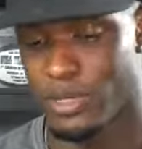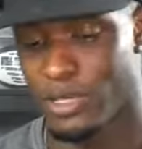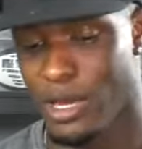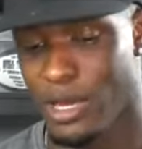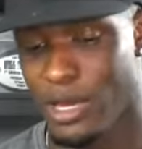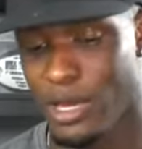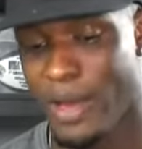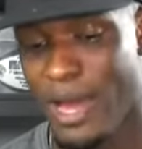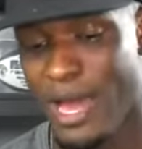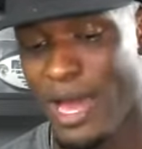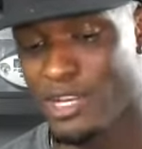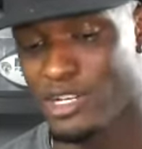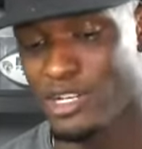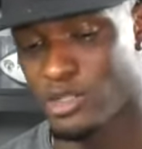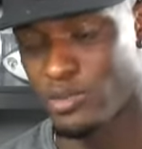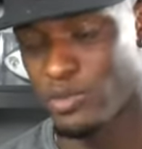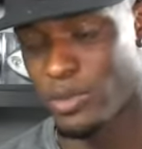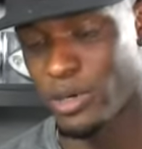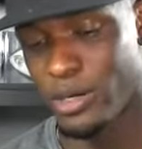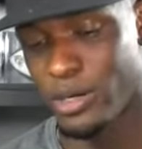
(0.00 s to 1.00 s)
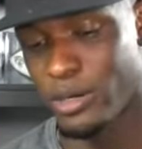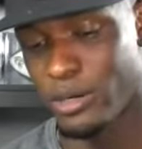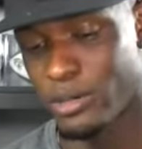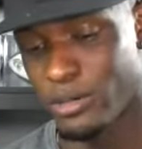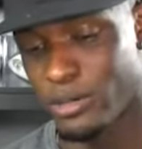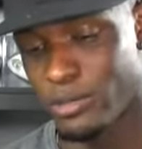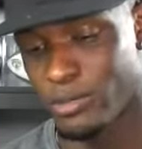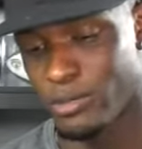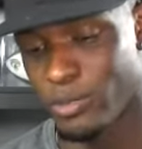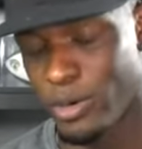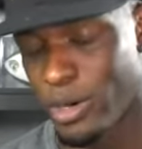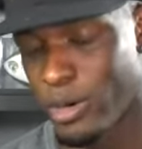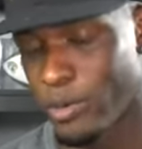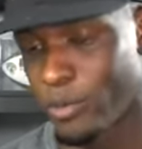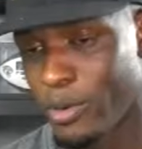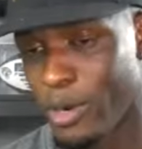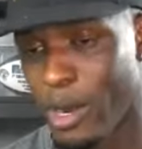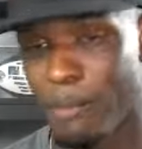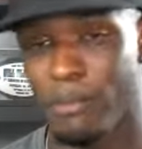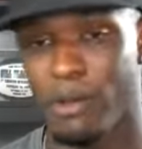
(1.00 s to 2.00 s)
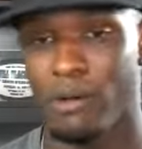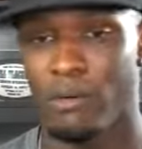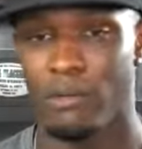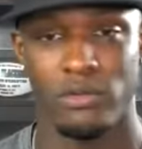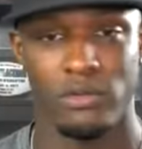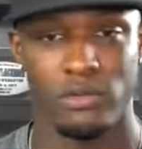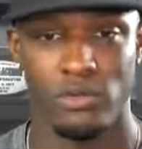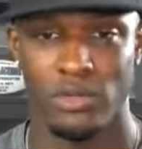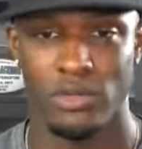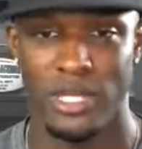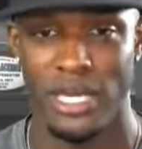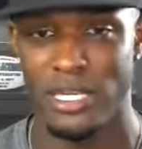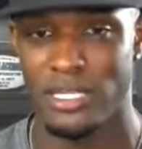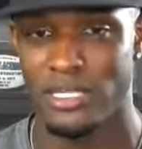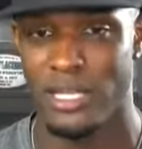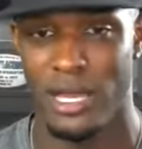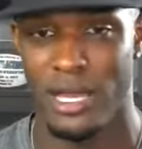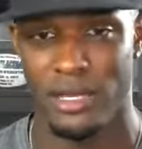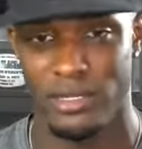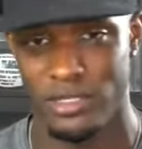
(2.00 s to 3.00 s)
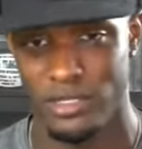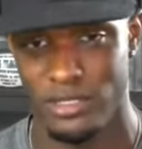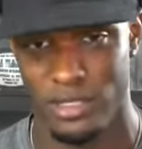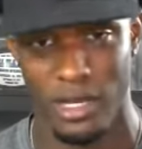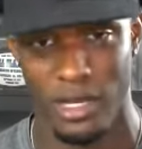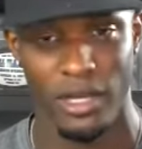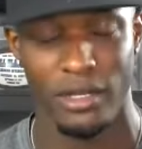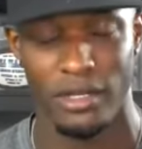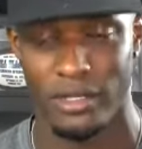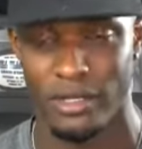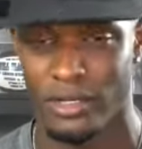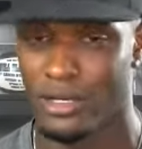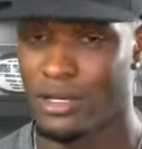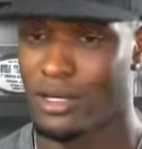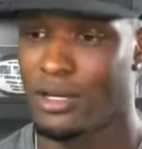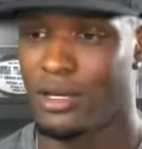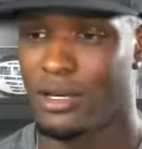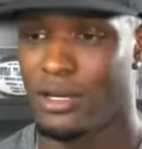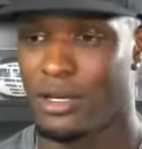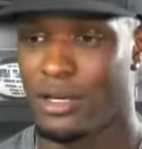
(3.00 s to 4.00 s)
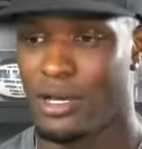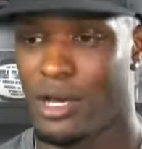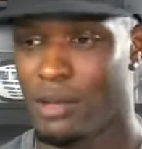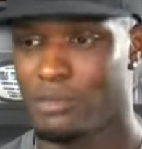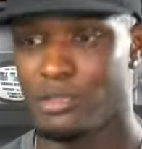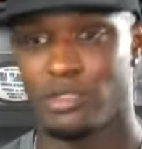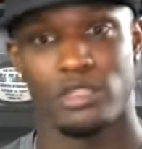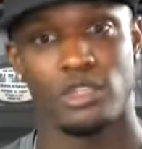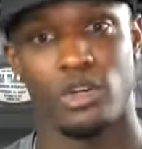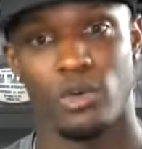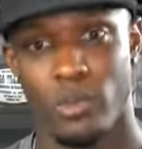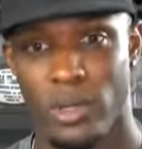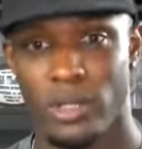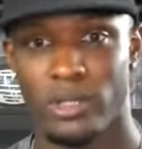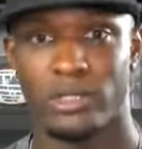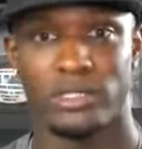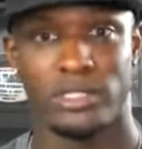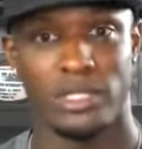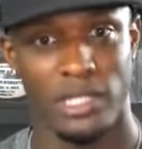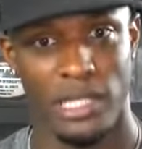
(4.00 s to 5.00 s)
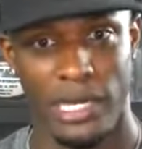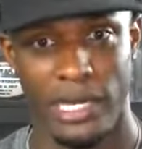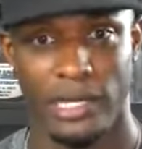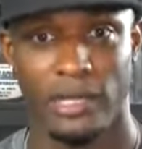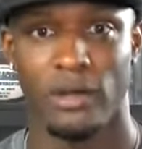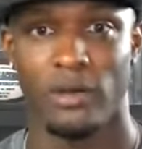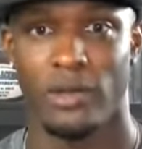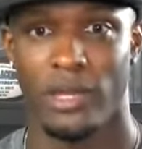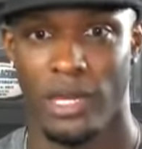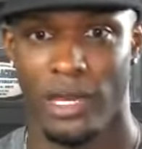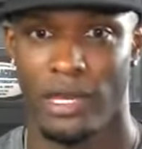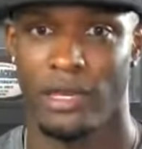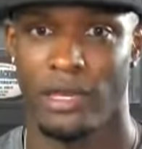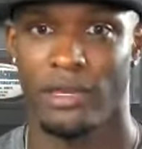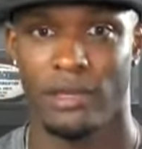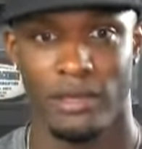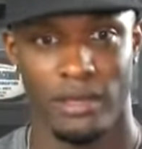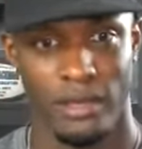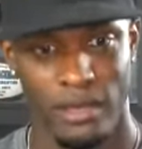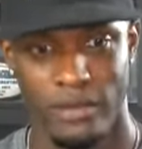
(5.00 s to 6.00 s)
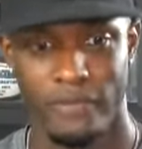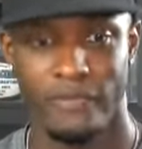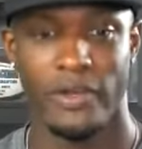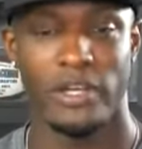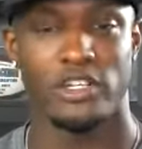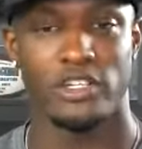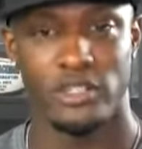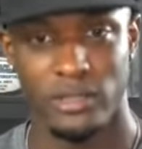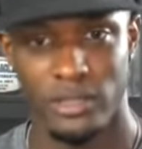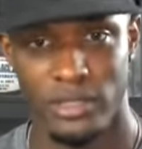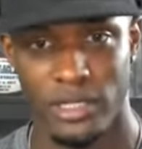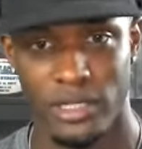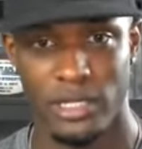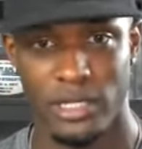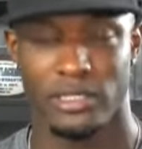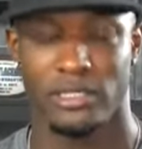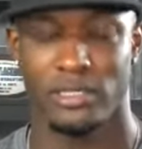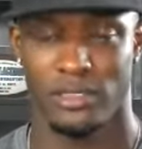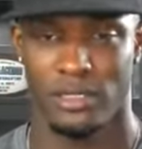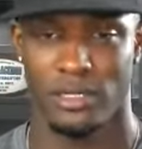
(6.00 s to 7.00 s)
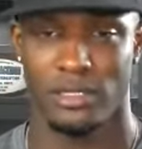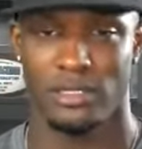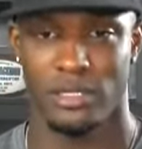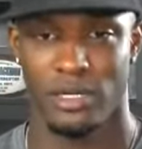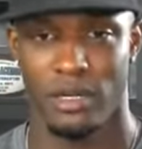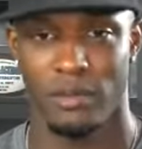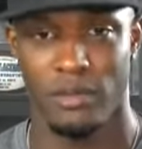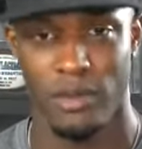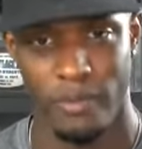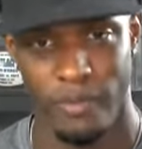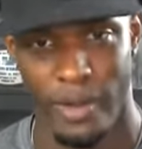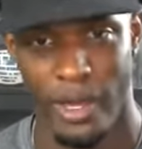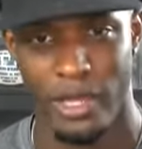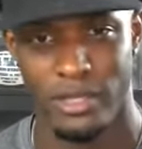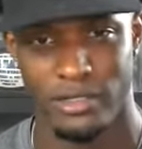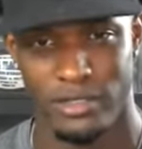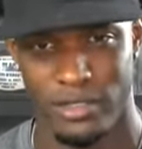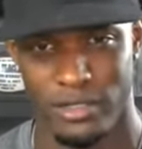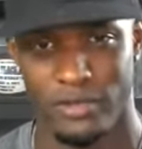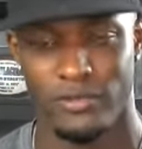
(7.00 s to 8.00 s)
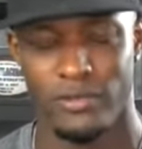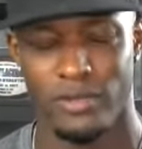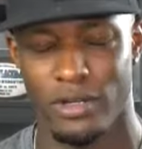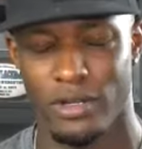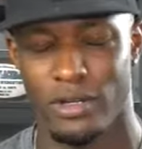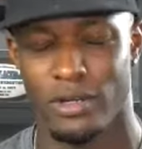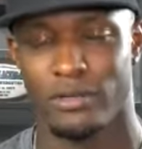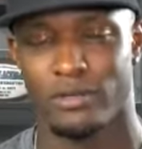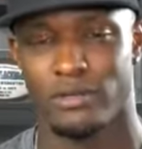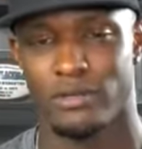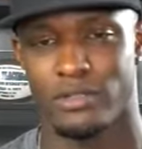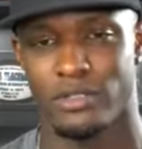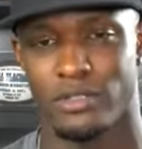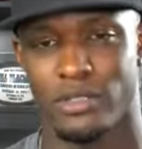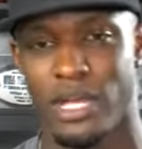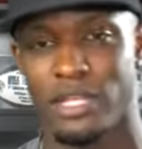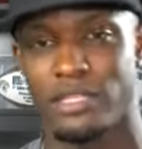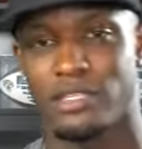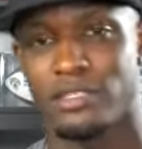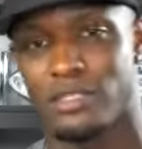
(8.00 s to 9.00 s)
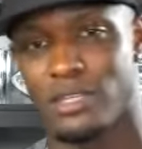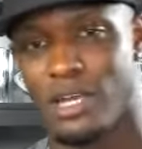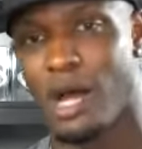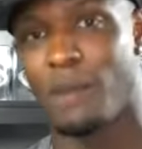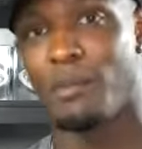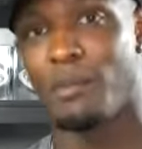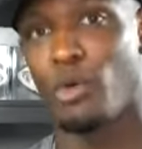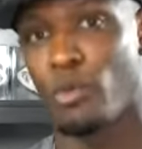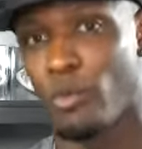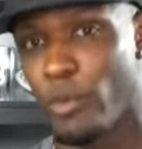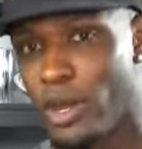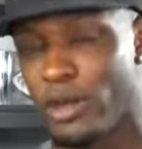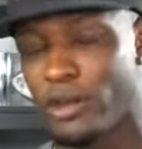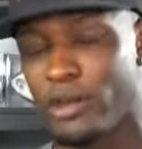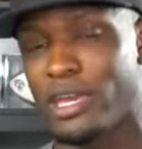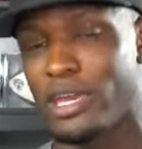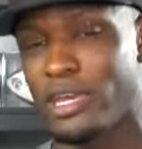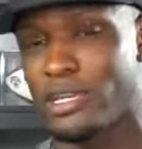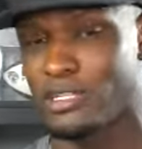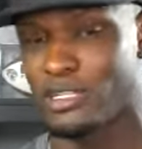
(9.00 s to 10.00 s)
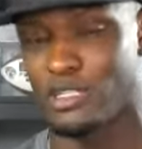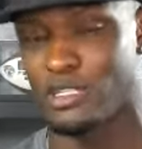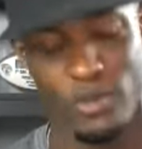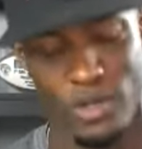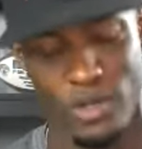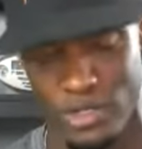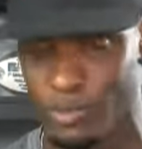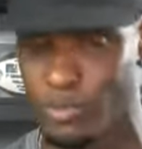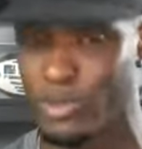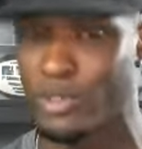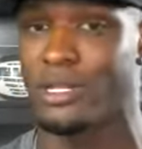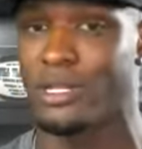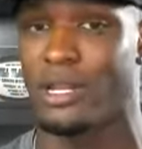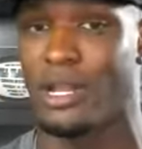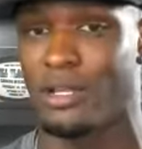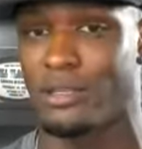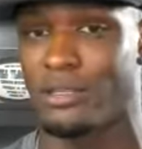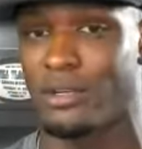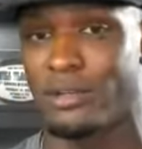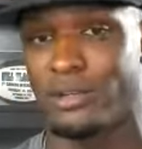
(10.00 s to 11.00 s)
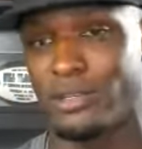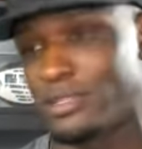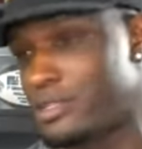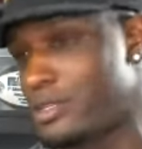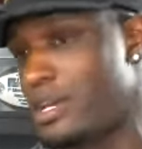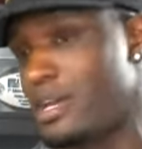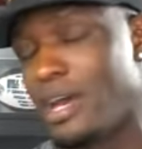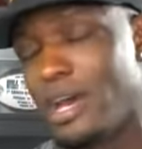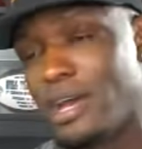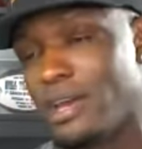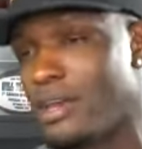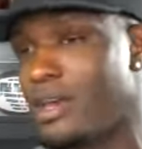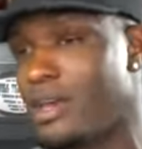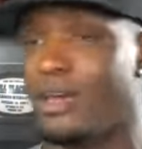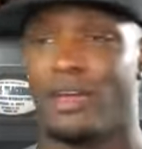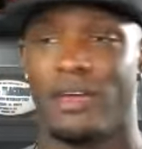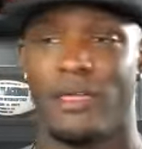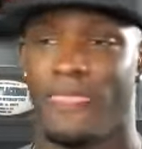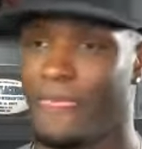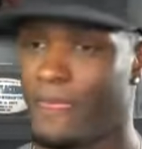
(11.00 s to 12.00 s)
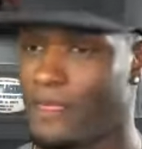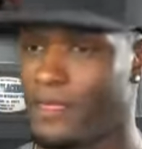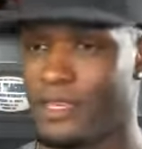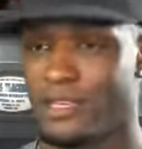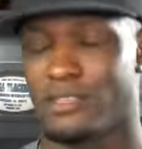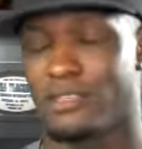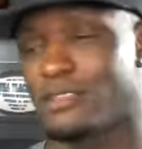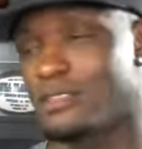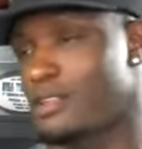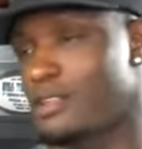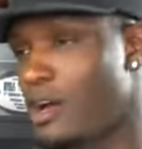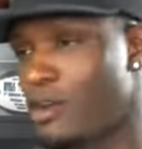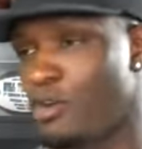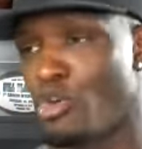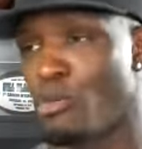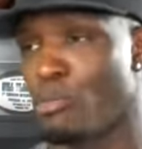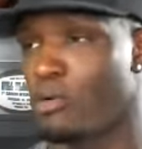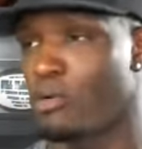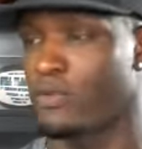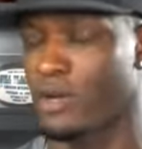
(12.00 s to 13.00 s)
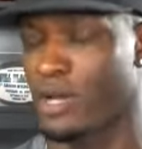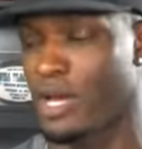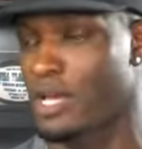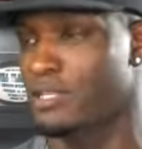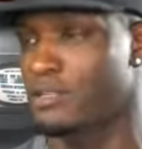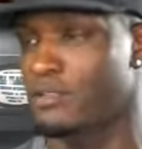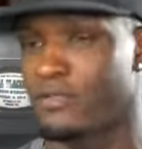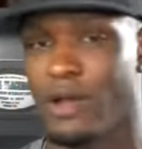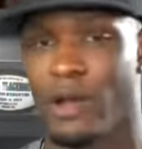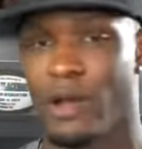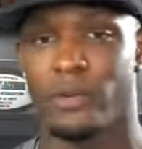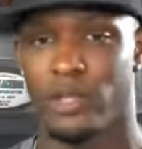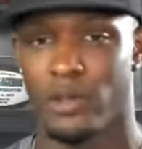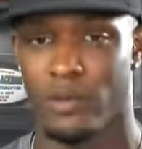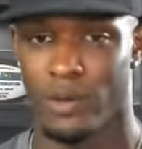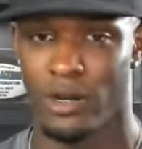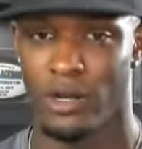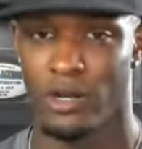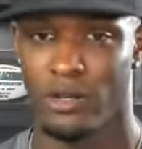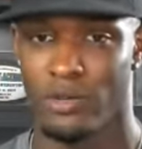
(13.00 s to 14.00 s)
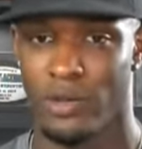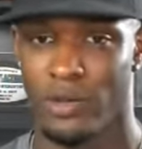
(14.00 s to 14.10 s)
that passion where when I'm going through days that suck, I'm still willing to like, okay, eventually it's going to be positive, you know? So I'm a rare case. Just wanted to put that out there. This is not normal for guys to find what they want to do